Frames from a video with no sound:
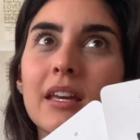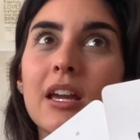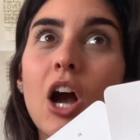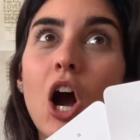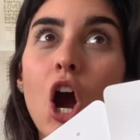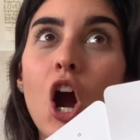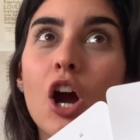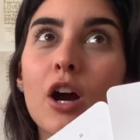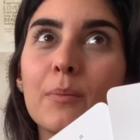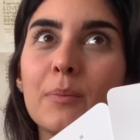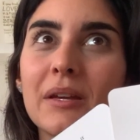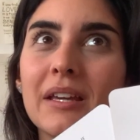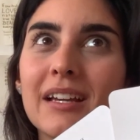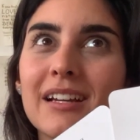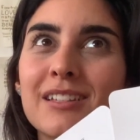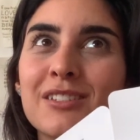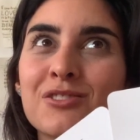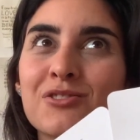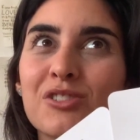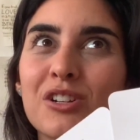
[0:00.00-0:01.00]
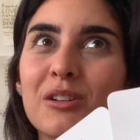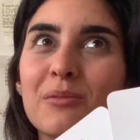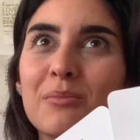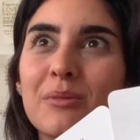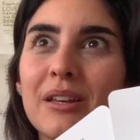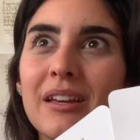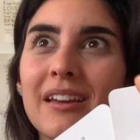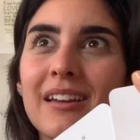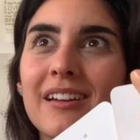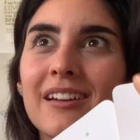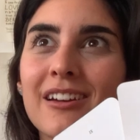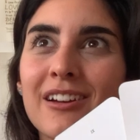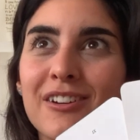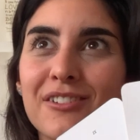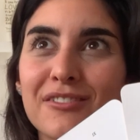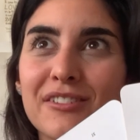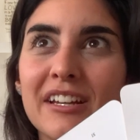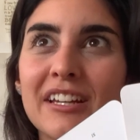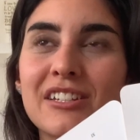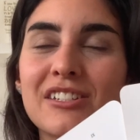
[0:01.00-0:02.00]
are being extremely
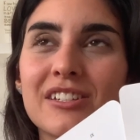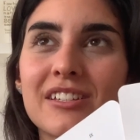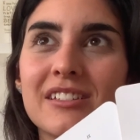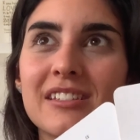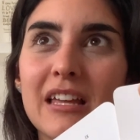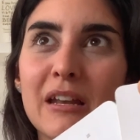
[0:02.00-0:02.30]
courageous